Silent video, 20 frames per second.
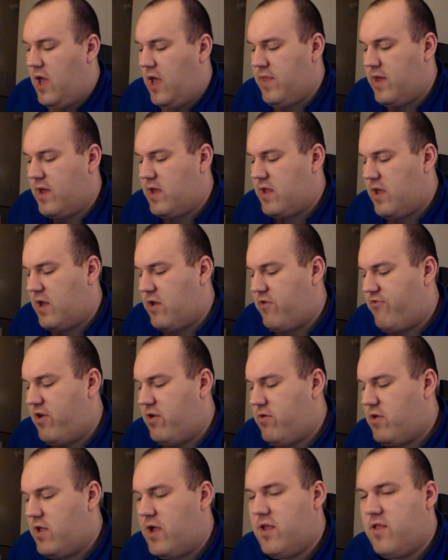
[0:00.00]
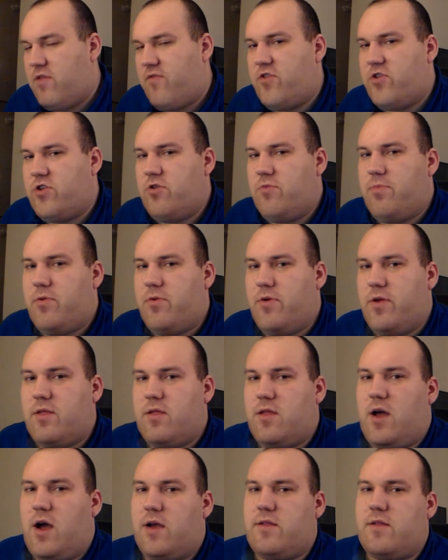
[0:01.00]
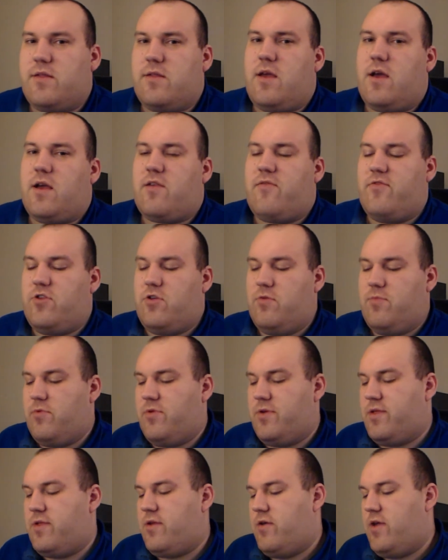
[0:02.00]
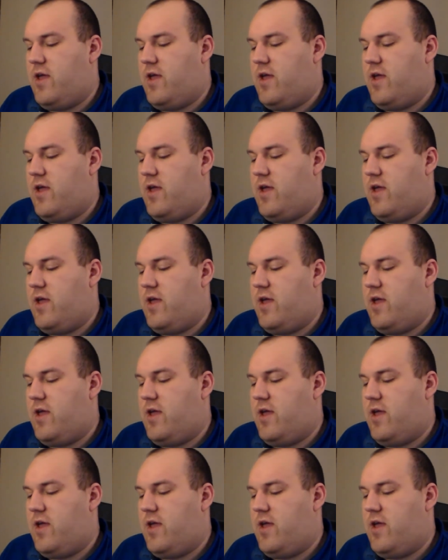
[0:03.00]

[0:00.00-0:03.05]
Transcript: and they can take adrenal glands for 2 points, toxin sacs for 2 points.